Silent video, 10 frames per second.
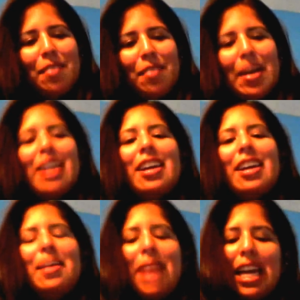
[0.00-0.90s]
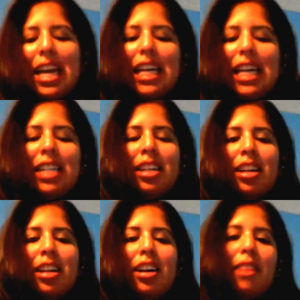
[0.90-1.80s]
everybody, I'm Hannah.
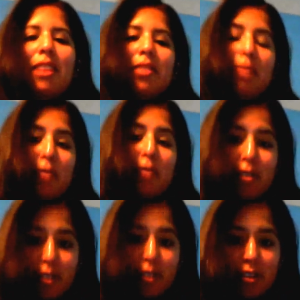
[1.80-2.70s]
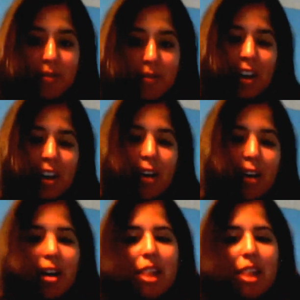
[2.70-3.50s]
This is my first YouTube video,